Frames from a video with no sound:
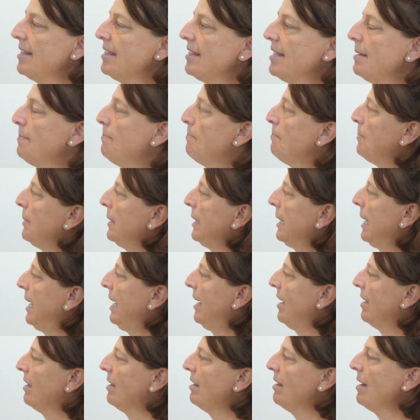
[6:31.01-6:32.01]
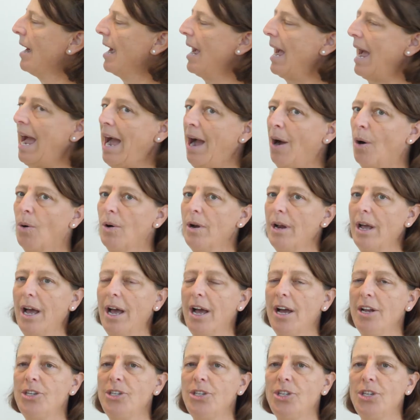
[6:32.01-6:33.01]
that blare out
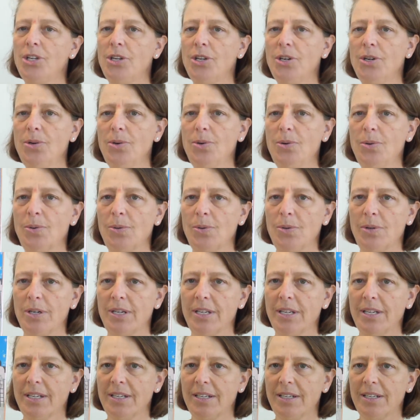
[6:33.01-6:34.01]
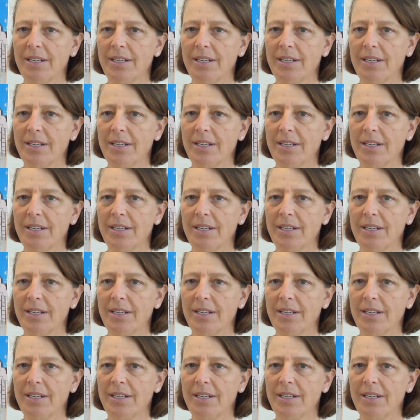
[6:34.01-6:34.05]
a tune.